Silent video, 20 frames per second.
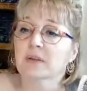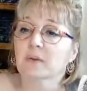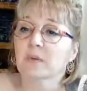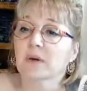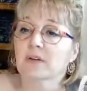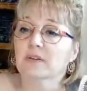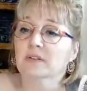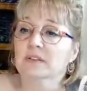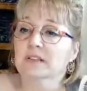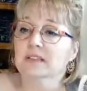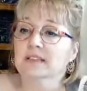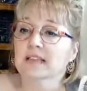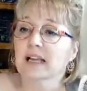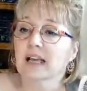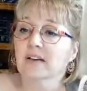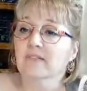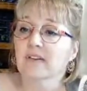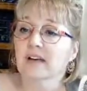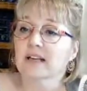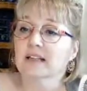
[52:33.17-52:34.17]
the one who doesn't
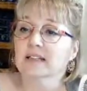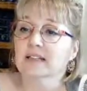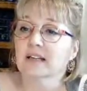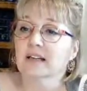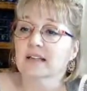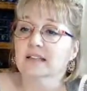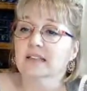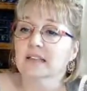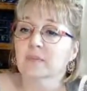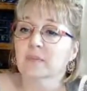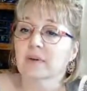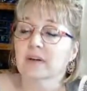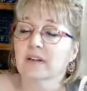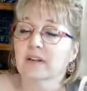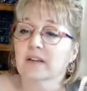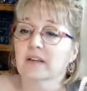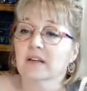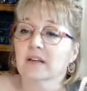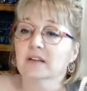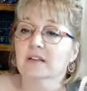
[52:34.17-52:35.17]
have anxiety, but I
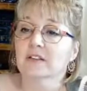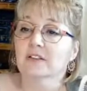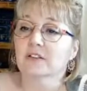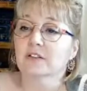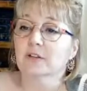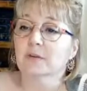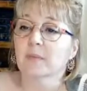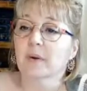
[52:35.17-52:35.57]
think I do.